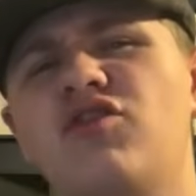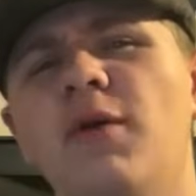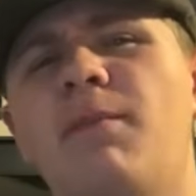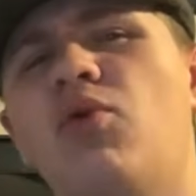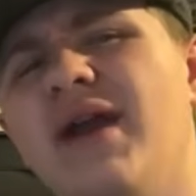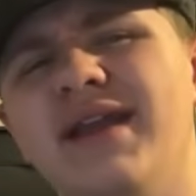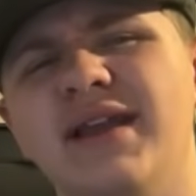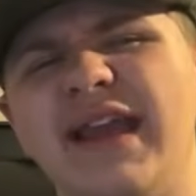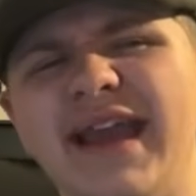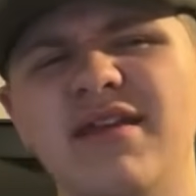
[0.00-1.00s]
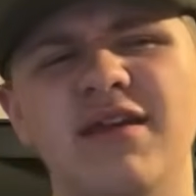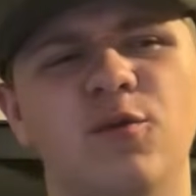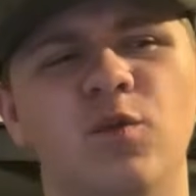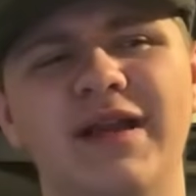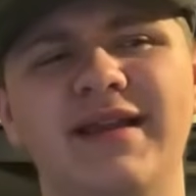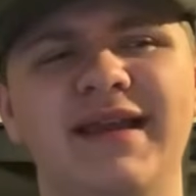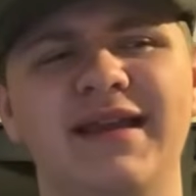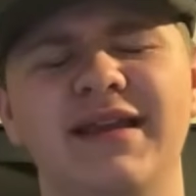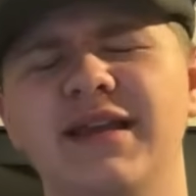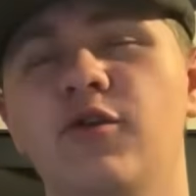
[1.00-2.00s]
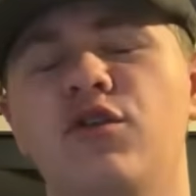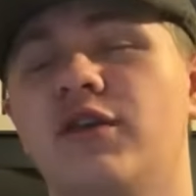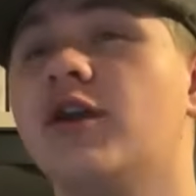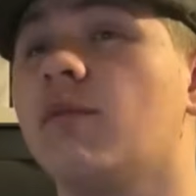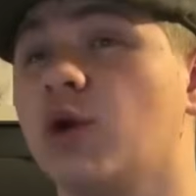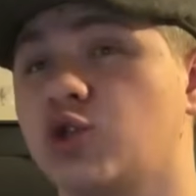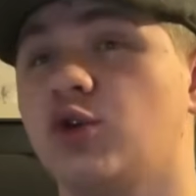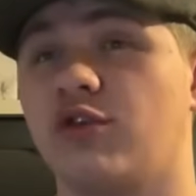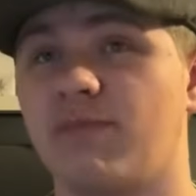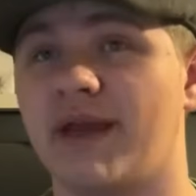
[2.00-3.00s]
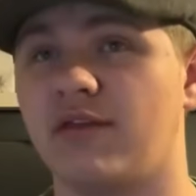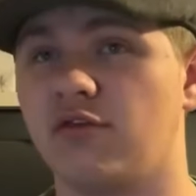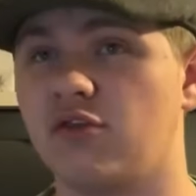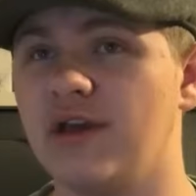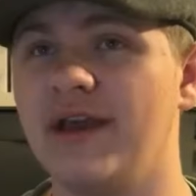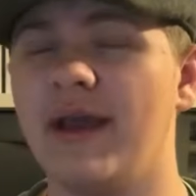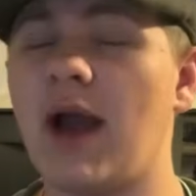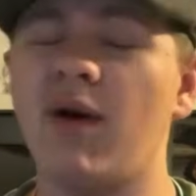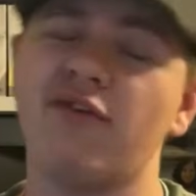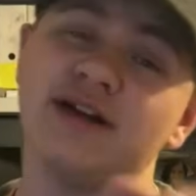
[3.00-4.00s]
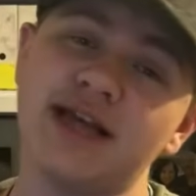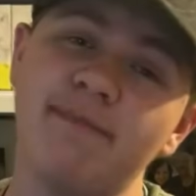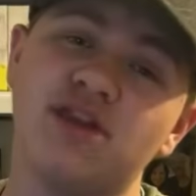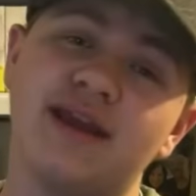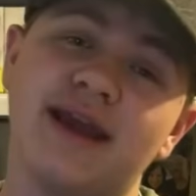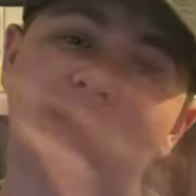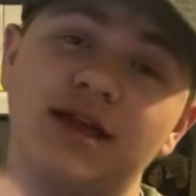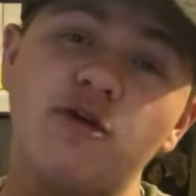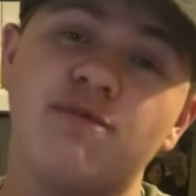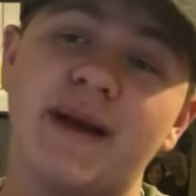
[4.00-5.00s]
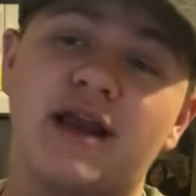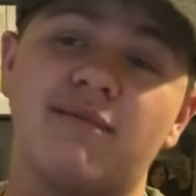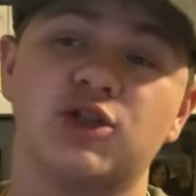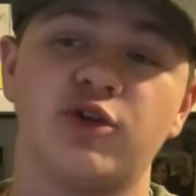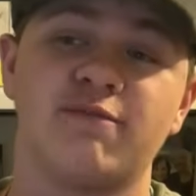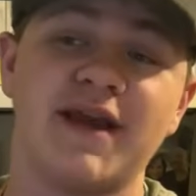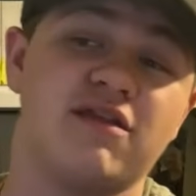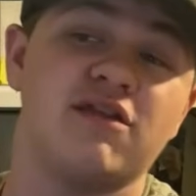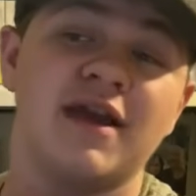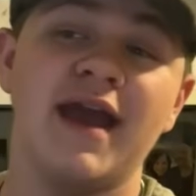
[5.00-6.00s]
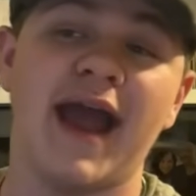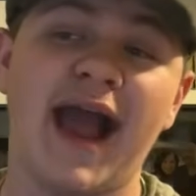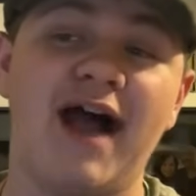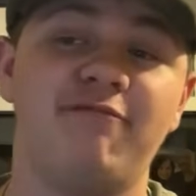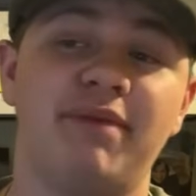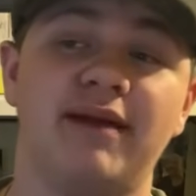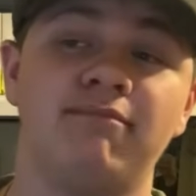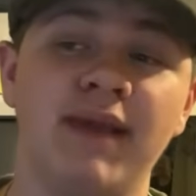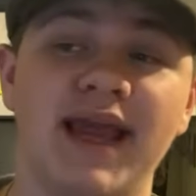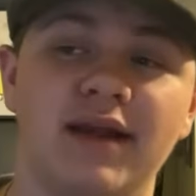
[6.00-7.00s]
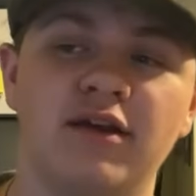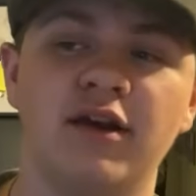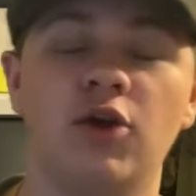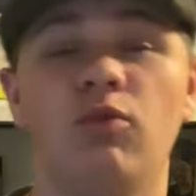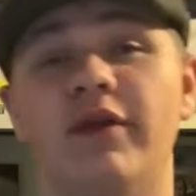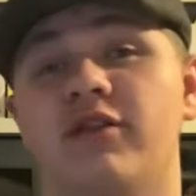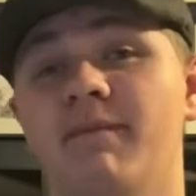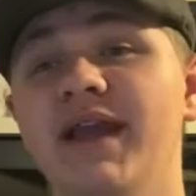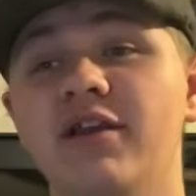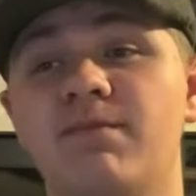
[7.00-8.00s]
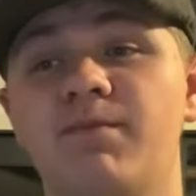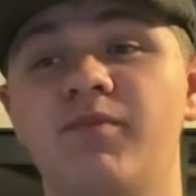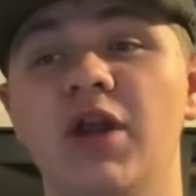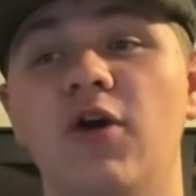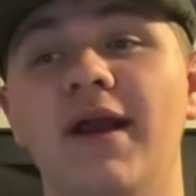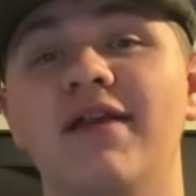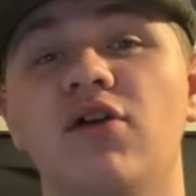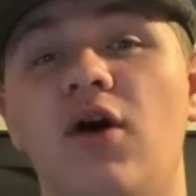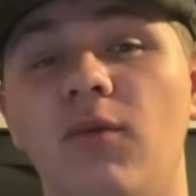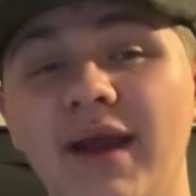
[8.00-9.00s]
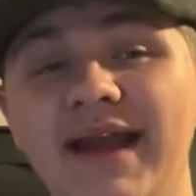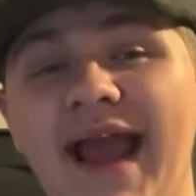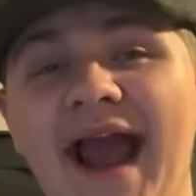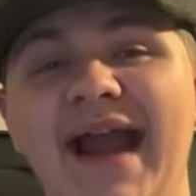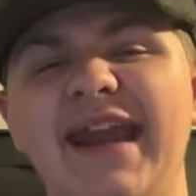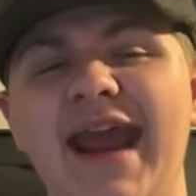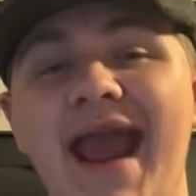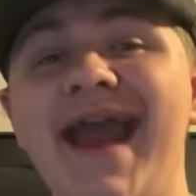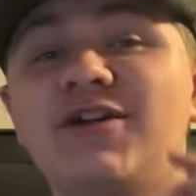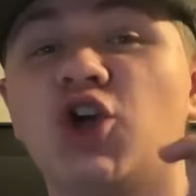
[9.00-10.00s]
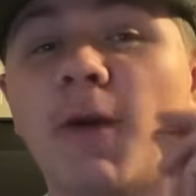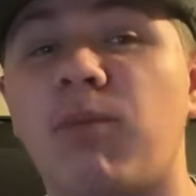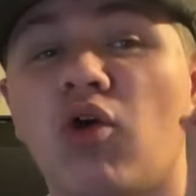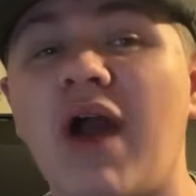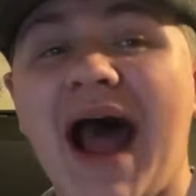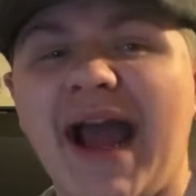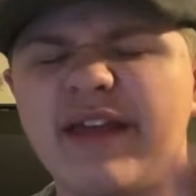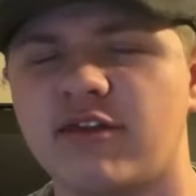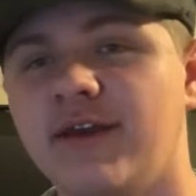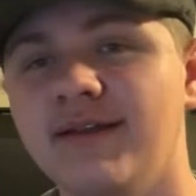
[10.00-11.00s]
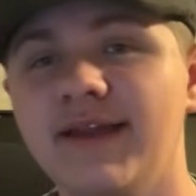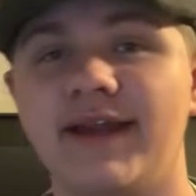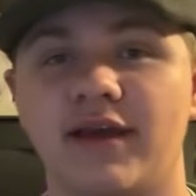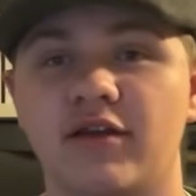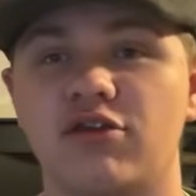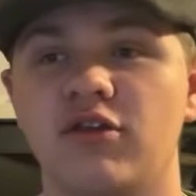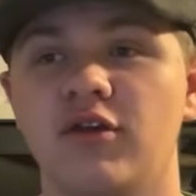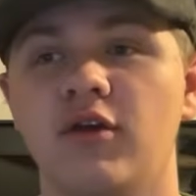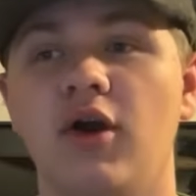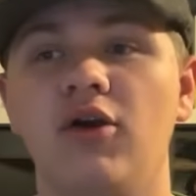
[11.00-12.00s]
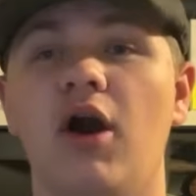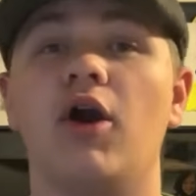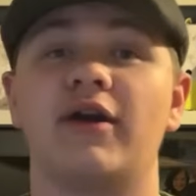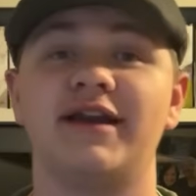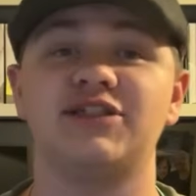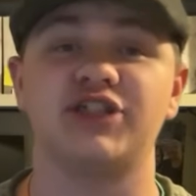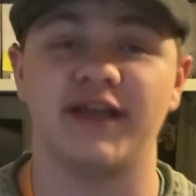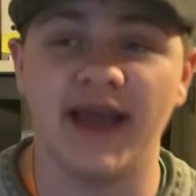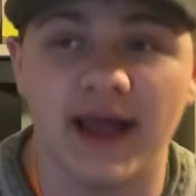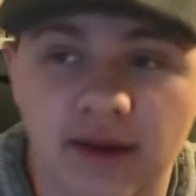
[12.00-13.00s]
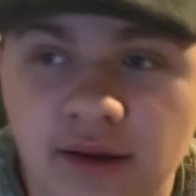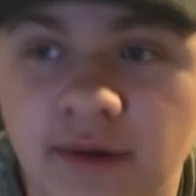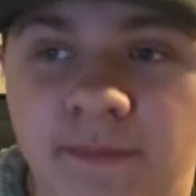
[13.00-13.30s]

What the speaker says: to a point, isn't really used in commercial spaces. However, attempts to get it used by commercial spaces have been made, with the biggest known as Red Hat Enterprise Linux, or RHEL.